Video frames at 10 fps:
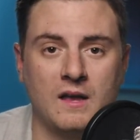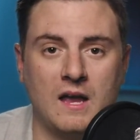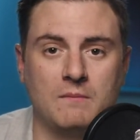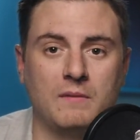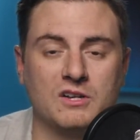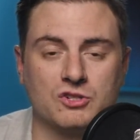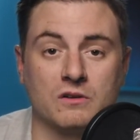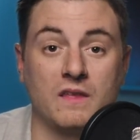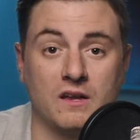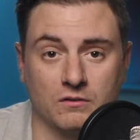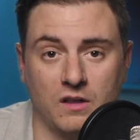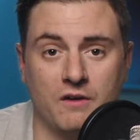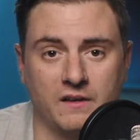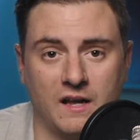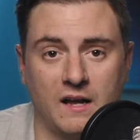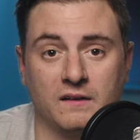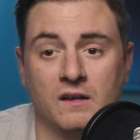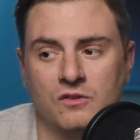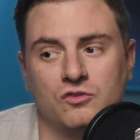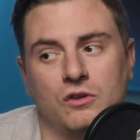and make sure that you're loving on
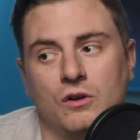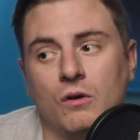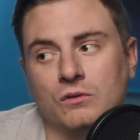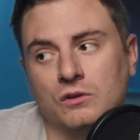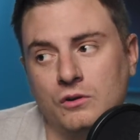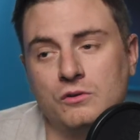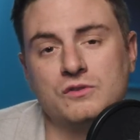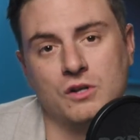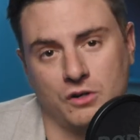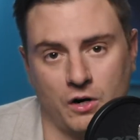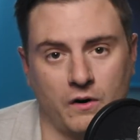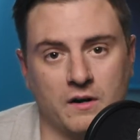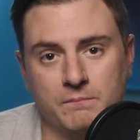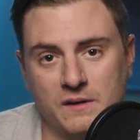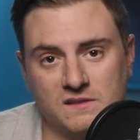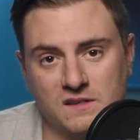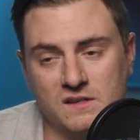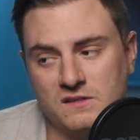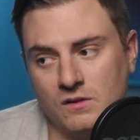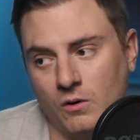so you don't lose your current
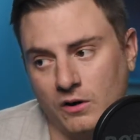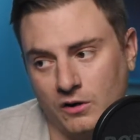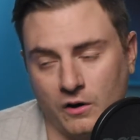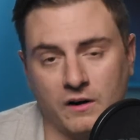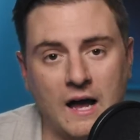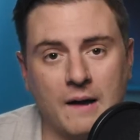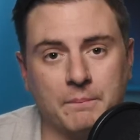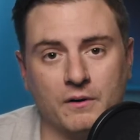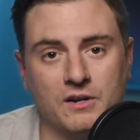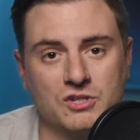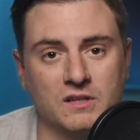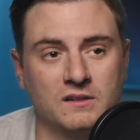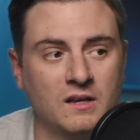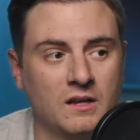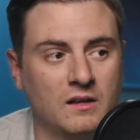business or current operation